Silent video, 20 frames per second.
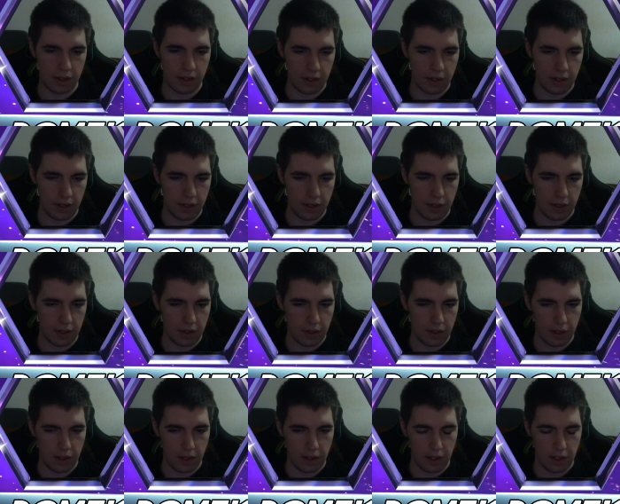
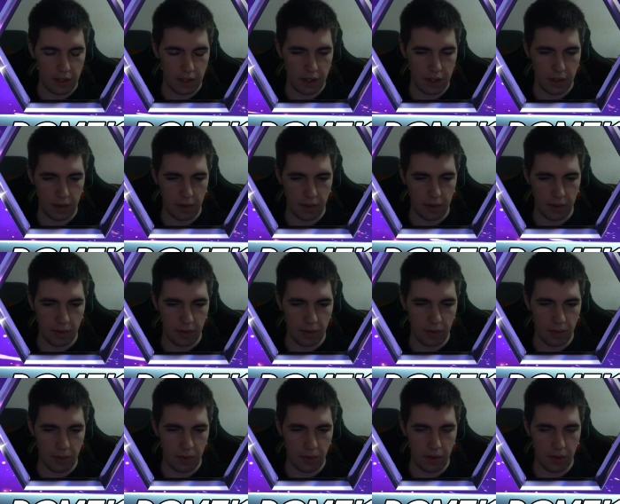
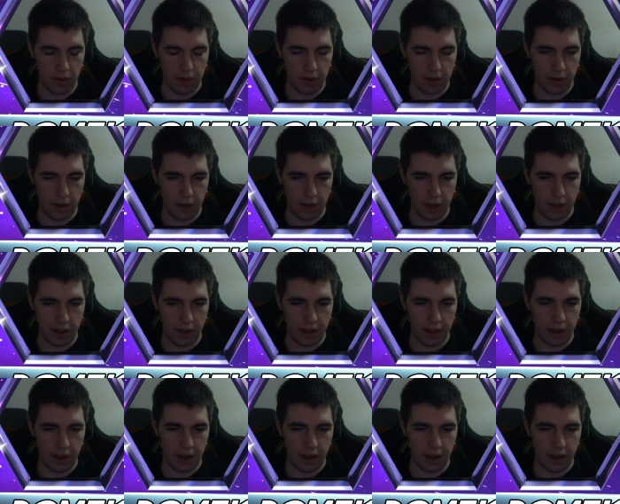(silence)